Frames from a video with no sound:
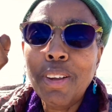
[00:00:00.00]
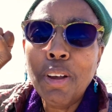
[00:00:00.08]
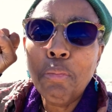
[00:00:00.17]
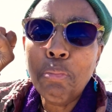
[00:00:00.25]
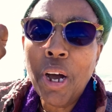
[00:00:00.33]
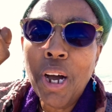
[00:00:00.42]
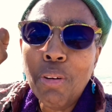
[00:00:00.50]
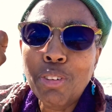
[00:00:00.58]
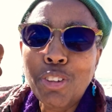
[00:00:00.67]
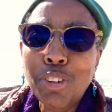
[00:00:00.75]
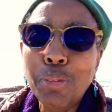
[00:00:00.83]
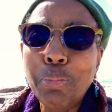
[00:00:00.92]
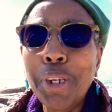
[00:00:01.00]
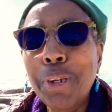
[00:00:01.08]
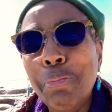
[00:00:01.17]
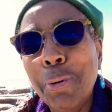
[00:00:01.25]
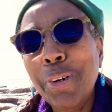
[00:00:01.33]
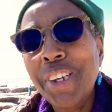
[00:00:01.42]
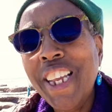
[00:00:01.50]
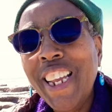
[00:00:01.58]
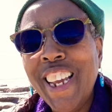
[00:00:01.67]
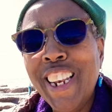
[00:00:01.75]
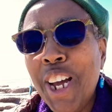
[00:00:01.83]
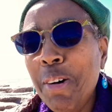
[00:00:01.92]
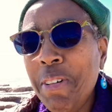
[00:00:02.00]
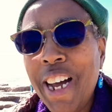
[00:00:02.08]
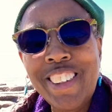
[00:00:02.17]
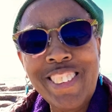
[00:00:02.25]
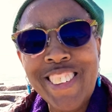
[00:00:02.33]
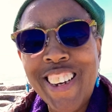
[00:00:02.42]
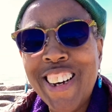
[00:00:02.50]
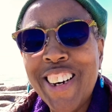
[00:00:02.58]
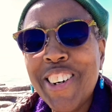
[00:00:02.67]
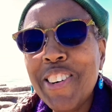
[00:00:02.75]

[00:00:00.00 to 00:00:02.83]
power to the people. And I'm out, y'all.